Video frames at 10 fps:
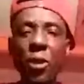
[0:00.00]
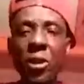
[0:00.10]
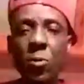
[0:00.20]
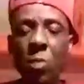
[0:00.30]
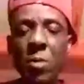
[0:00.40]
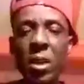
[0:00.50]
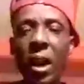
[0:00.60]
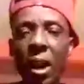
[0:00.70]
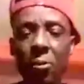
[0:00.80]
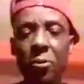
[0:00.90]
friend and me
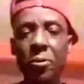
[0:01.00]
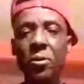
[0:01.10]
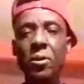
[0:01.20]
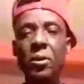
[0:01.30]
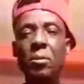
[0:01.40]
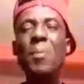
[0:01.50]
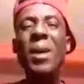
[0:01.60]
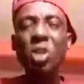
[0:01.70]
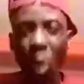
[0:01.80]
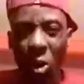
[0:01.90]
have
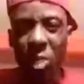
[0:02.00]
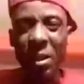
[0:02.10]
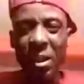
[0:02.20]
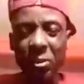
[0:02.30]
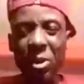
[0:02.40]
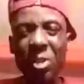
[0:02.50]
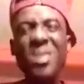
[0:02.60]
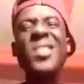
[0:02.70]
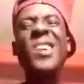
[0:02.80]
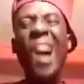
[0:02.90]
Remember jungle me living a
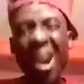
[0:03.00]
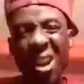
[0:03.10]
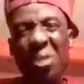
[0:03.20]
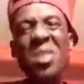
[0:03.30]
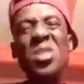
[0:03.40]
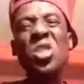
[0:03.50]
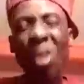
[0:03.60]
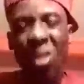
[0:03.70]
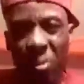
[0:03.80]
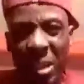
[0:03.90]
Concrete
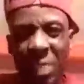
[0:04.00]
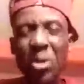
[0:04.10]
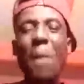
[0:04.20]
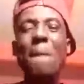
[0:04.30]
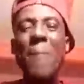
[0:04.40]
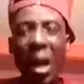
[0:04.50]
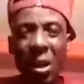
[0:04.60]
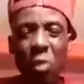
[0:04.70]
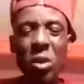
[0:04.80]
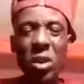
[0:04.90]
jungle me living in Barn
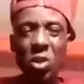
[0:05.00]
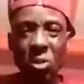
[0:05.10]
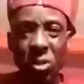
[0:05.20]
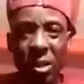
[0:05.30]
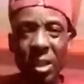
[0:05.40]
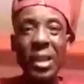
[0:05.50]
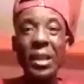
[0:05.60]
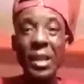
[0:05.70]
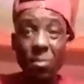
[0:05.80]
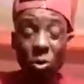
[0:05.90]
and green jungle.
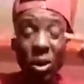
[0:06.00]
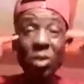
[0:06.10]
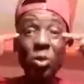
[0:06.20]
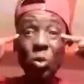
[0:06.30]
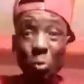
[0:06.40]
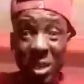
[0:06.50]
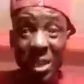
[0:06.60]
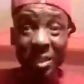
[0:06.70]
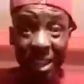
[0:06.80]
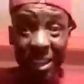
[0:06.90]
Him could have do me
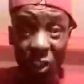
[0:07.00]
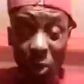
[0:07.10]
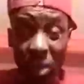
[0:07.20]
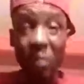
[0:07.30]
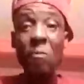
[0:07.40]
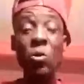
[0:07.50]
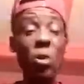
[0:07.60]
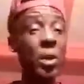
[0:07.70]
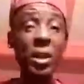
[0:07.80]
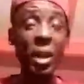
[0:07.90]
that and get away. no
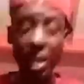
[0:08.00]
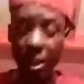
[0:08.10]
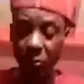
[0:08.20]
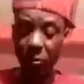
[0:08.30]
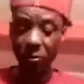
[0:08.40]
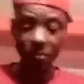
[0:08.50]
we under life.